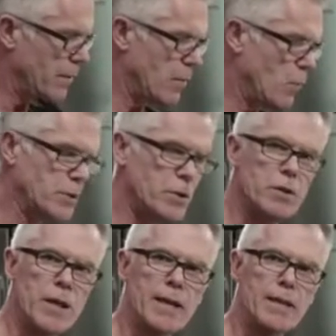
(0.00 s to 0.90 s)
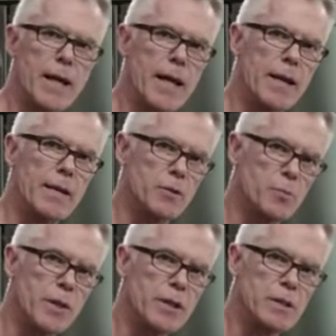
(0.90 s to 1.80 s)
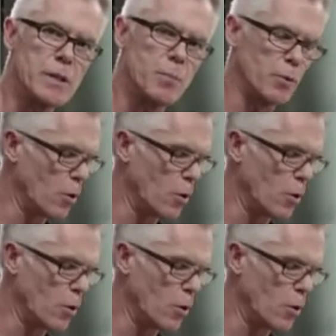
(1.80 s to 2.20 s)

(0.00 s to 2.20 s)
And once you take that out, it's pretty simple.